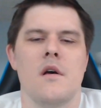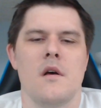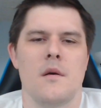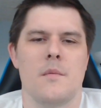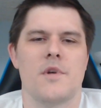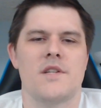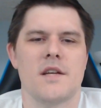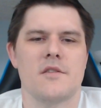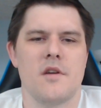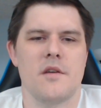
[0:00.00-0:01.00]

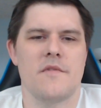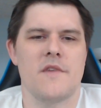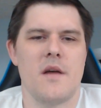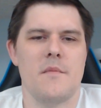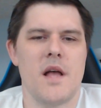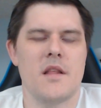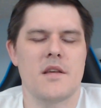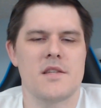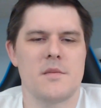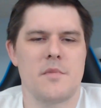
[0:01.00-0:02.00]
Protectorate, we've got
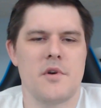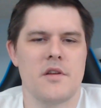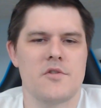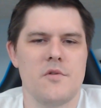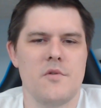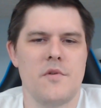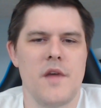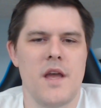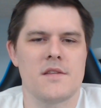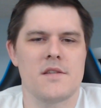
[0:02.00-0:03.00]
Malekith the Burning Truth,
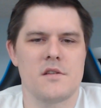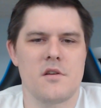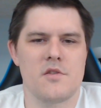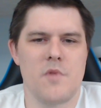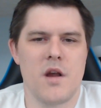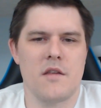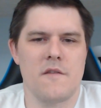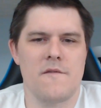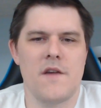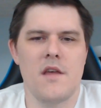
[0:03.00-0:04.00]
Anson Durst, Rock of the
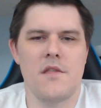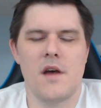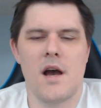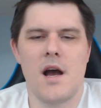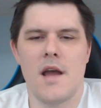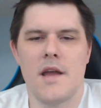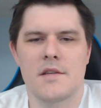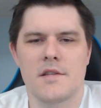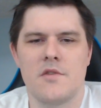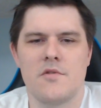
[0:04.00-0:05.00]
Faith, High
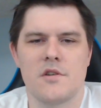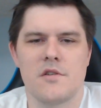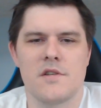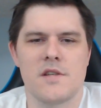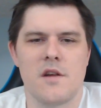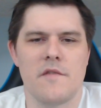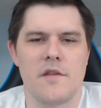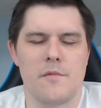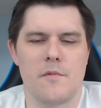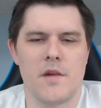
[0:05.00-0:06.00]
Executioner Serveth
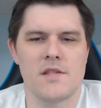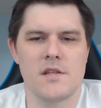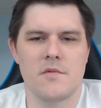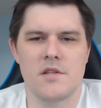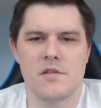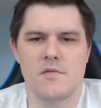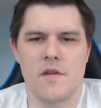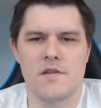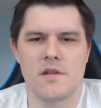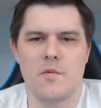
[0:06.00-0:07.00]
Resnick, which is
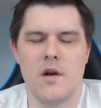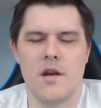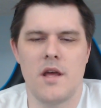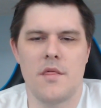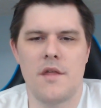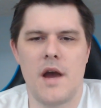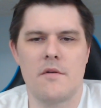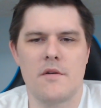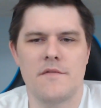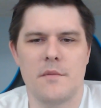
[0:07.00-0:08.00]
Resnick 1, and Thyra,
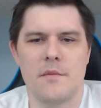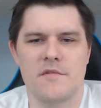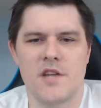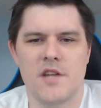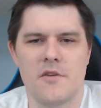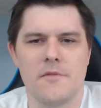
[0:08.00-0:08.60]
Flame of Shadow.